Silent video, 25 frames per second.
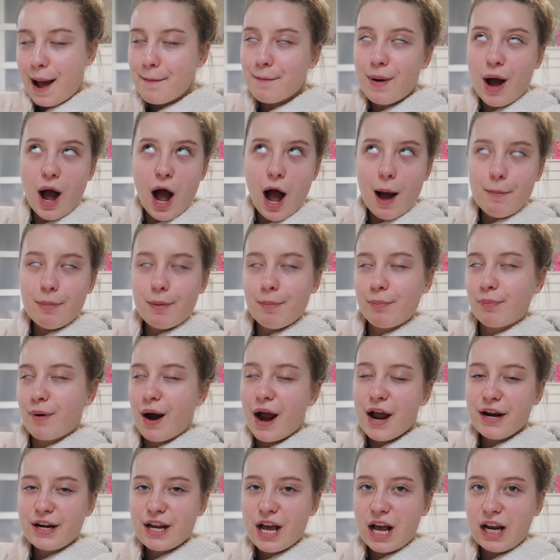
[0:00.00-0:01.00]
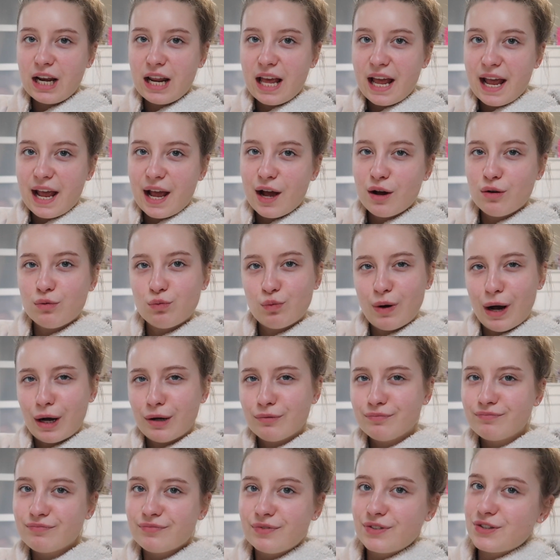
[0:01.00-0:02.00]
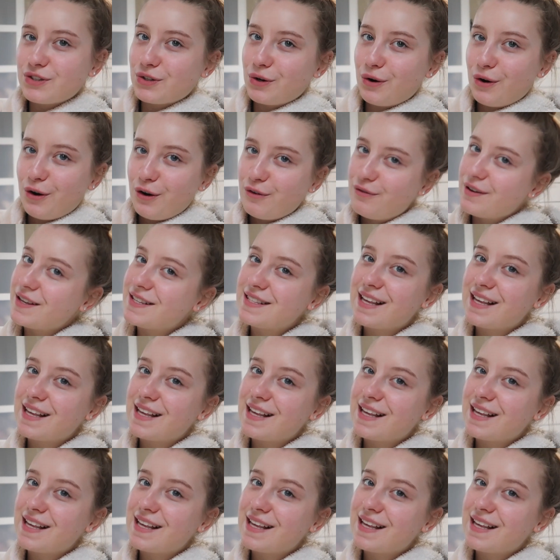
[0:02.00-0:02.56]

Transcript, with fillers: I'm up bright and early, well sort of,